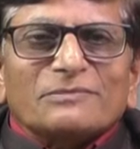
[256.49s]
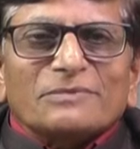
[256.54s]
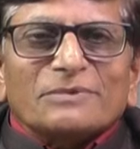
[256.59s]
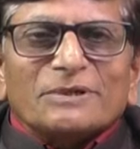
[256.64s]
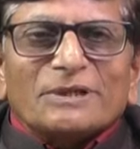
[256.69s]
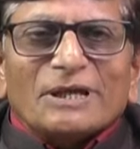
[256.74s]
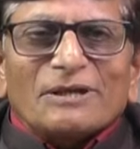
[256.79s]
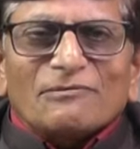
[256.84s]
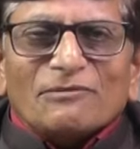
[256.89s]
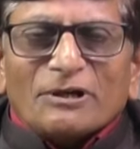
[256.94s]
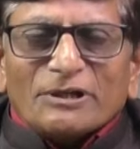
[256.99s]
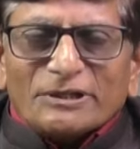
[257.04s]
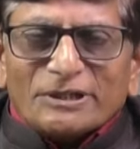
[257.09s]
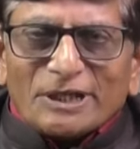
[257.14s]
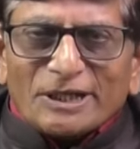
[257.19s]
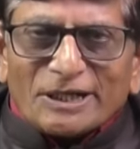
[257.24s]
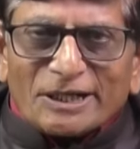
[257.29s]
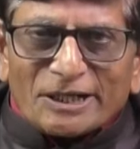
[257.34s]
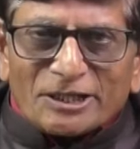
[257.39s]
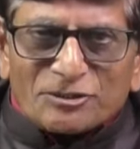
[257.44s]
They
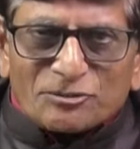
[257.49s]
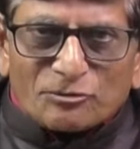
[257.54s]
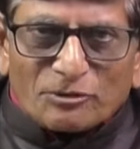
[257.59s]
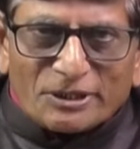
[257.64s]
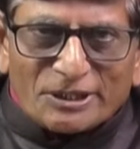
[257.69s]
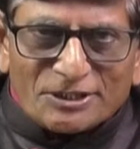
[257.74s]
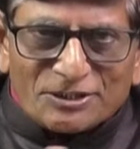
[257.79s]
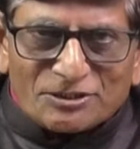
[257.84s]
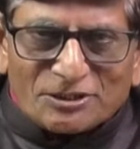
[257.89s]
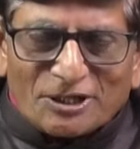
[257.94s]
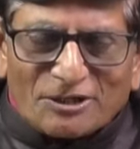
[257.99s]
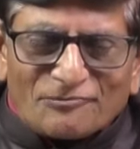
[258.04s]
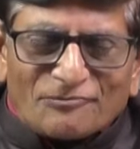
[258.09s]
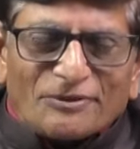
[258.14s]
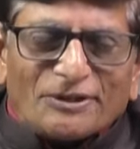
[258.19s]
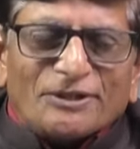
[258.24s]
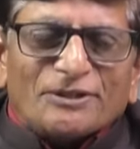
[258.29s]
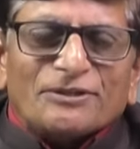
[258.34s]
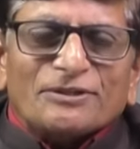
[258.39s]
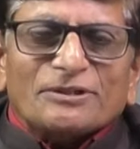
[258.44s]
wanted restoration
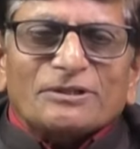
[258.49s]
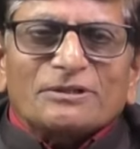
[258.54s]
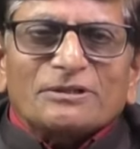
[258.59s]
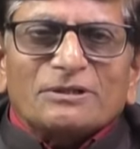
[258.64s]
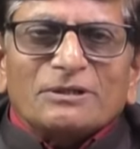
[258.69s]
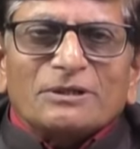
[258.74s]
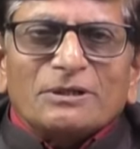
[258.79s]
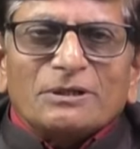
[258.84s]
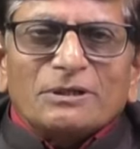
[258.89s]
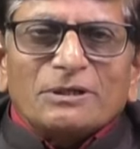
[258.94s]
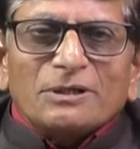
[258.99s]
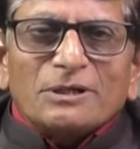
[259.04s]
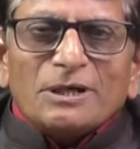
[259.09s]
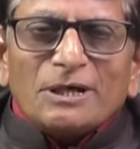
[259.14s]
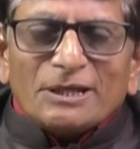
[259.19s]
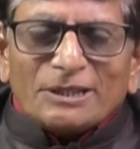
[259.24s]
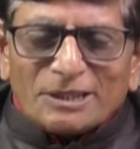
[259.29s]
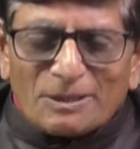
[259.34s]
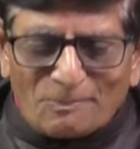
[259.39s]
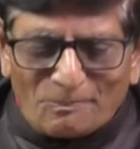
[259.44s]
of it.
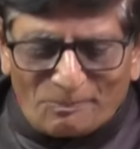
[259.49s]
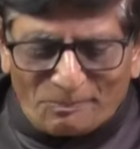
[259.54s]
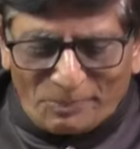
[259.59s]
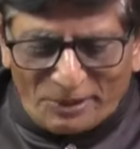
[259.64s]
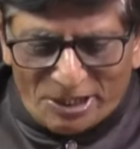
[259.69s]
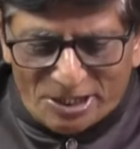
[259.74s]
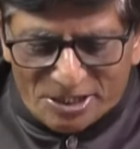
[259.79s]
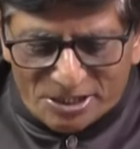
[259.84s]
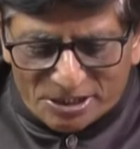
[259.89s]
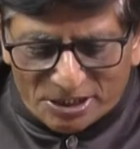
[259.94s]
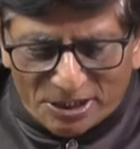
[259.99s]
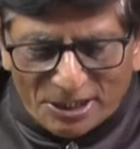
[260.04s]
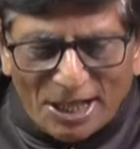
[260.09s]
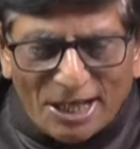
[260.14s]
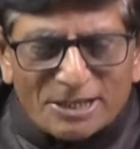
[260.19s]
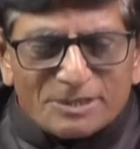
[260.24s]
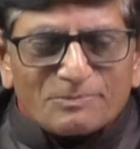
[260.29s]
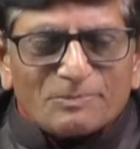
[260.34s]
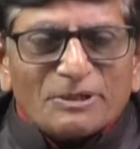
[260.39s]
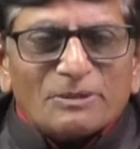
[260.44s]
The pressure
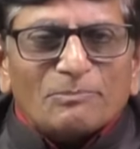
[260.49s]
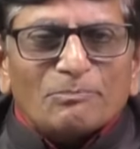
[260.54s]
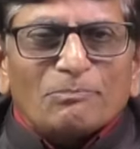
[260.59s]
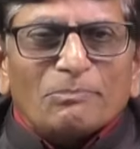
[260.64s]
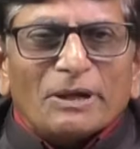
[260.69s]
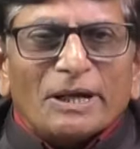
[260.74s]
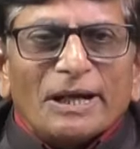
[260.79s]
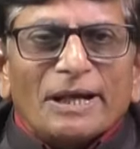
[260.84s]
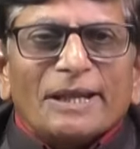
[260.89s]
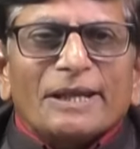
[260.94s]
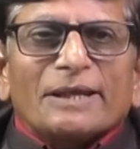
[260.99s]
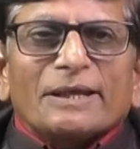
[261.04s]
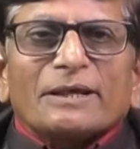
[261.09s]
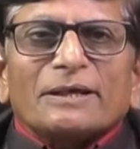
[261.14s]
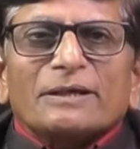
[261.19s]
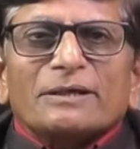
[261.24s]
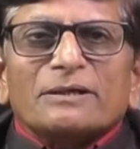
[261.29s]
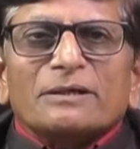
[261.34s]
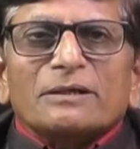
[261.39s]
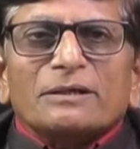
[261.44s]
has been
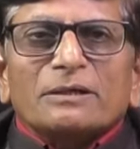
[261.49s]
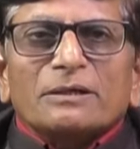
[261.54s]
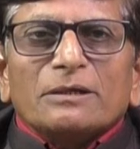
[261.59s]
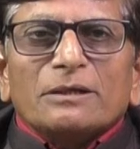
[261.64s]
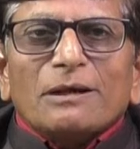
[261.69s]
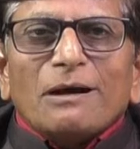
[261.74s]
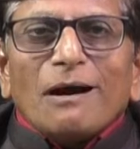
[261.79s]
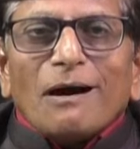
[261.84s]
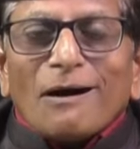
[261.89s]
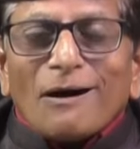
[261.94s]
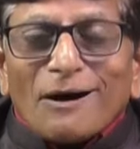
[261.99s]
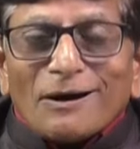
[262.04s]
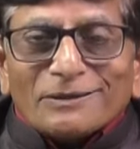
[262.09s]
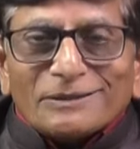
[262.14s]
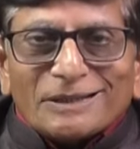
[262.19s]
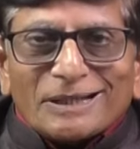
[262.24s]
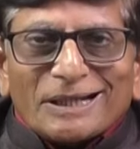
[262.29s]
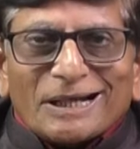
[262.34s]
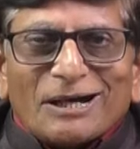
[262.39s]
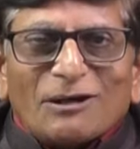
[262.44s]
building
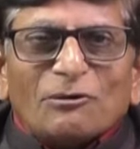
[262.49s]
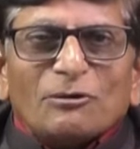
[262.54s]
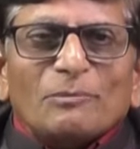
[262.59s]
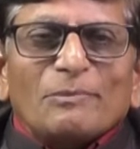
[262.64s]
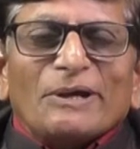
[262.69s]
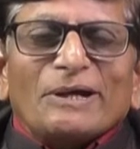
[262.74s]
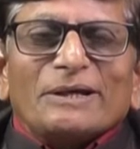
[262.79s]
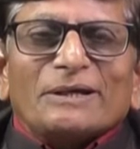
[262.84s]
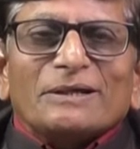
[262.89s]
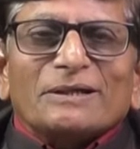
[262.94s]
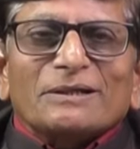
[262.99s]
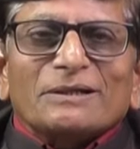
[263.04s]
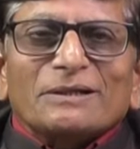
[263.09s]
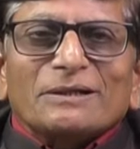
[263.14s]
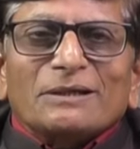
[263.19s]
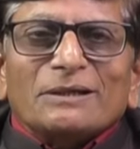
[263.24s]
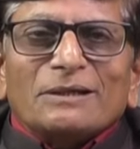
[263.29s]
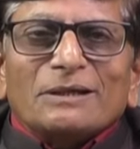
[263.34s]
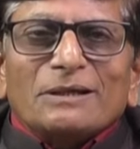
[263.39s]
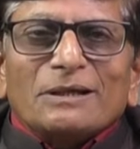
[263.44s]
on the government,
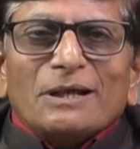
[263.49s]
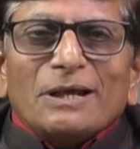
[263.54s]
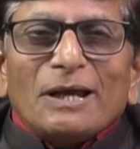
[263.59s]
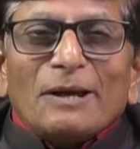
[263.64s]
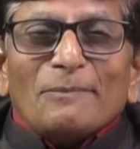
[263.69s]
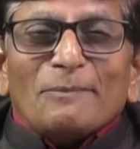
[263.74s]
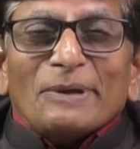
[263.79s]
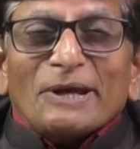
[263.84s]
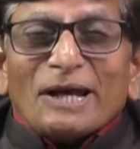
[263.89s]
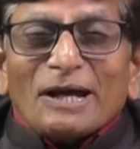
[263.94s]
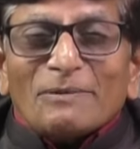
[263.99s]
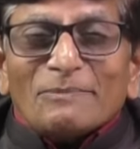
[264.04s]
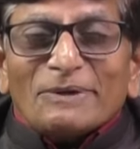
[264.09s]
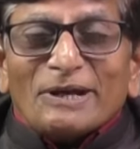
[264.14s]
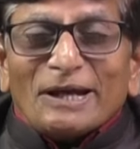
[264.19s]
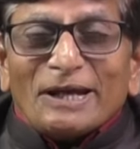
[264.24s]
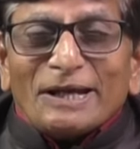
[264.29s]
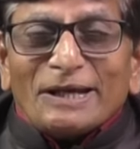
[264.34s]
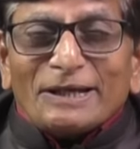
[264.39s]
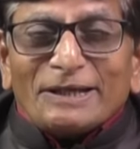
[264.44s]
become
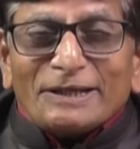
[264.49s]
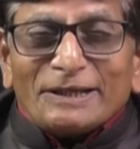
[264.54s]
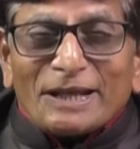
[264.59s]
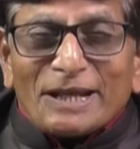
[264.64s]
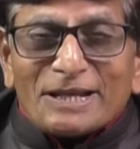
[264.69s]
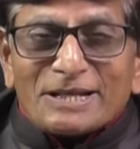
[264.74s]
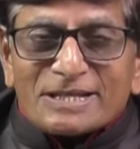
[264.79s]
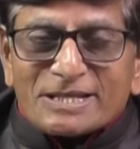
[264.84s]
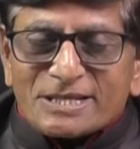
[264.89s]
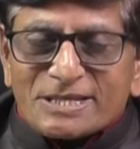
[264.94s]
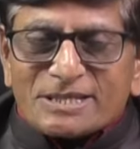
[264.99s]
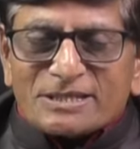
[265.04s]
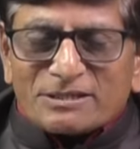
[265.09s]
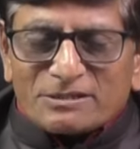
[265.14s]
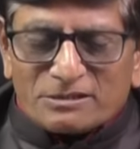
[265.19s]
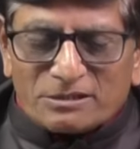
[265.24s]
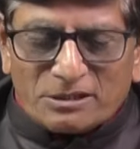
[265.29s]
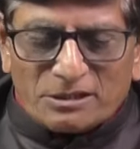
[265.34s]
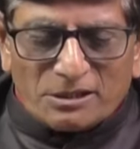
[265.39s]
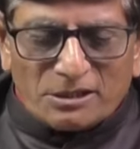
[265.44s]

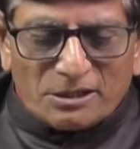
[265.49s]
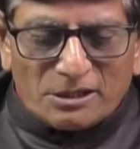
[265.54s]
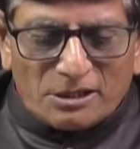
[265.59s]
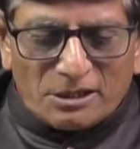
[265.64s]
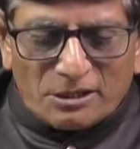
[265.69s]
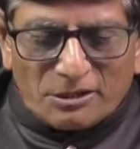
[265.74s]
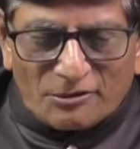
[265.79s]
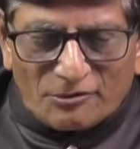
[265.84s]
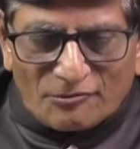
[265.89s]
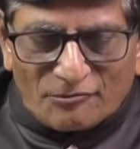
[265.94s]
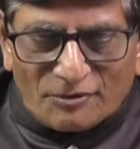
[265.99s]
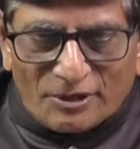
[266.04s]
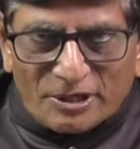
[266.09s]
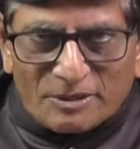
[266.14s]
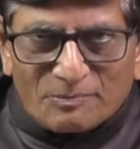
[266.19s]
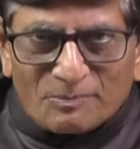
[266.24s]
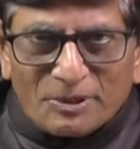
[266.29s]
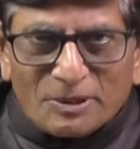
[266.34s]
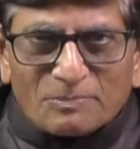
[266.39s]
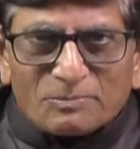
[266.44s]
intense
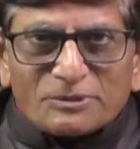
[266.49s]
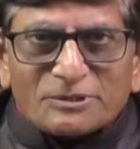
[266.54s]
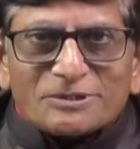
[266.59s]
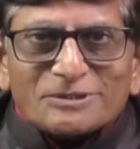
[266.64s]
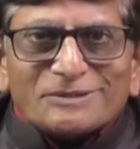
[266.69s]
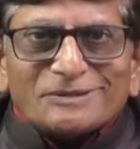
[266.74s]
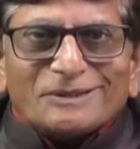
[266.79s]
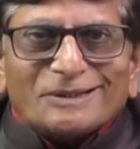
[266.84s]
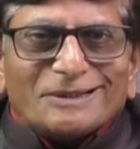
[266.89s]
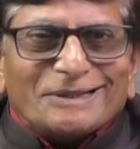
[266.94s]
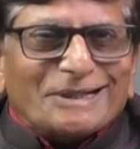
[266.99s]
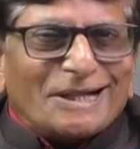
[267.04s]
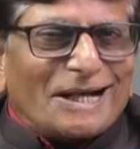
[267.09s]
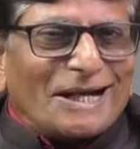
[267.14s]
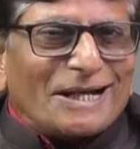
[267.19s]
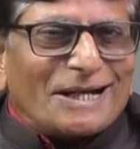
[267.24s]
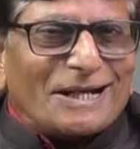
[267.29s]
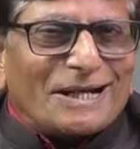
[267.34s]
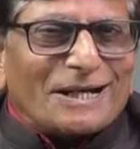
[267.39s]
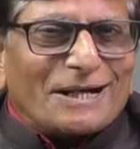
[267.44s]
when people
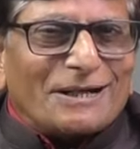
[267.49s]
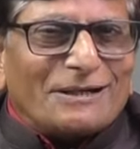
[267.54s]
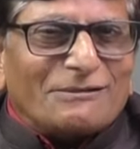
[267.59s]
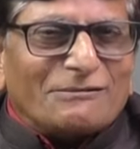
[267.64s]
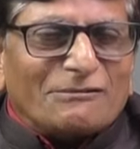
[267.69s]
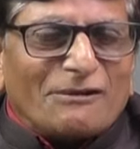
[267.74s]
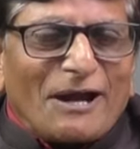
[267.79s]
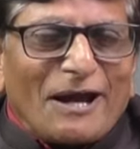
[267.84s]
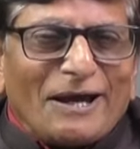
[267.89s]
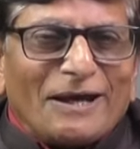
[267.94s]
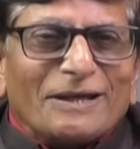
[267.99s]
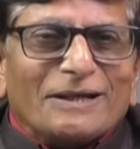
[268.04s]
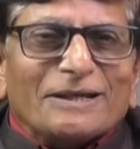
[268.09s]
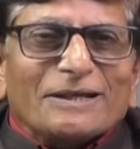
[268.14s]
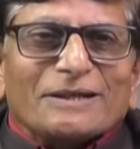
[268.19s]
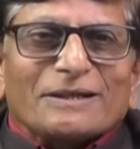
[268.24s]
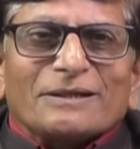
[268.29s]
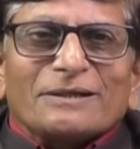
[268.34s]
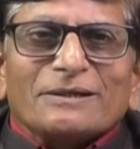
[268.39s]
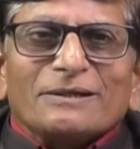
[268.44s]
started
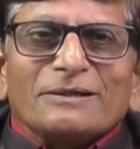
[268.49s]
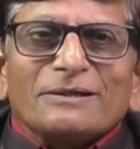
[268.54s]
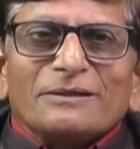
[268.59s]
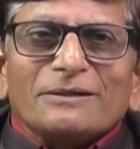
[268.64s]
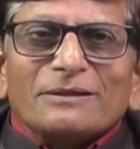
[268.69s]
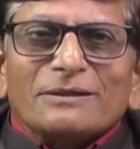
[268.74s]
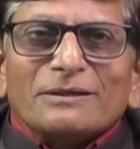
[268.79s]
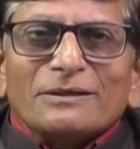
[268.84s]
retiring